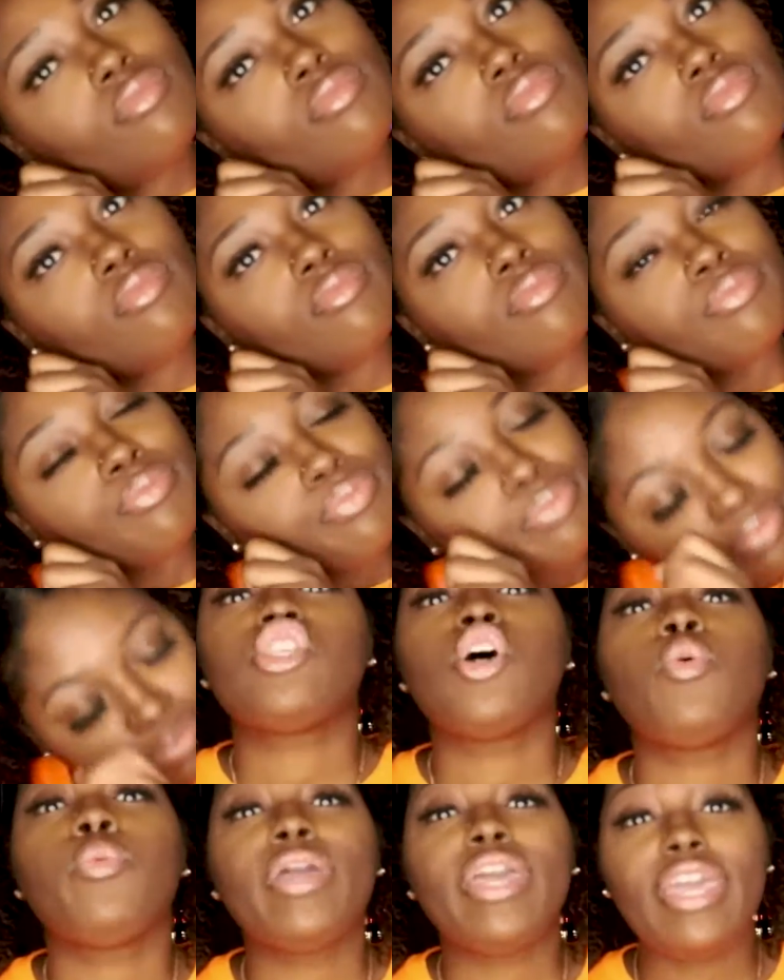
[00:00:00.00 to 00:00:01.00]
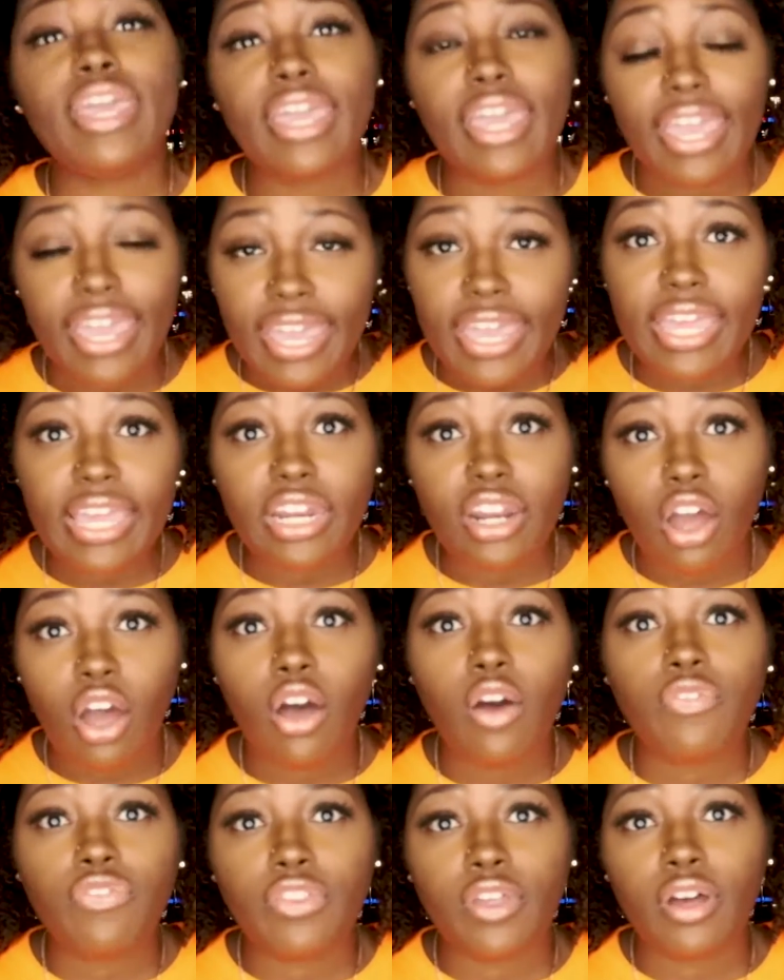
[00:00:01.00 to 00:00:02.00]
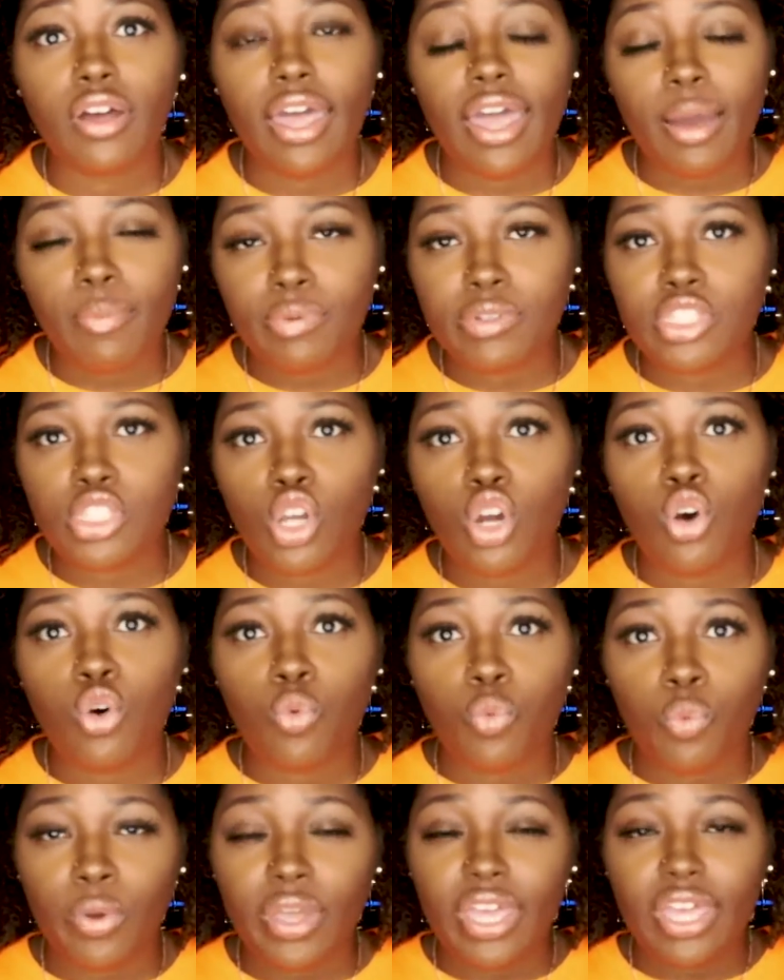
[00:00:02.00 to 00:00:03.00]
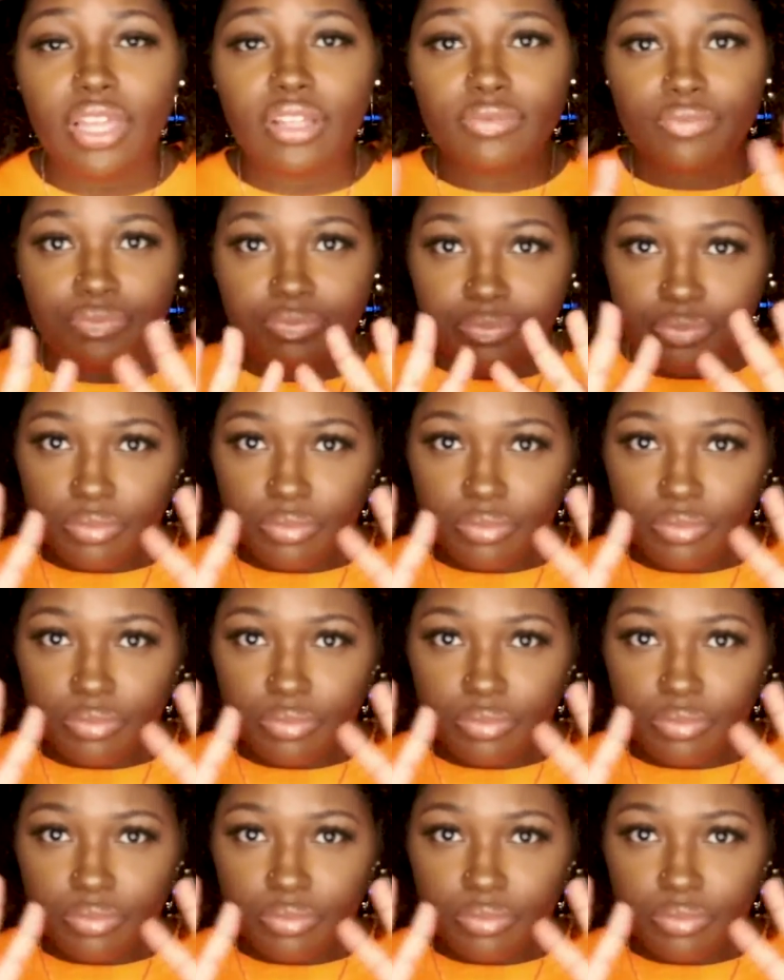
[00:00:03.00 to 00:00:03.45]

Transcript: mm. so we end off the episode with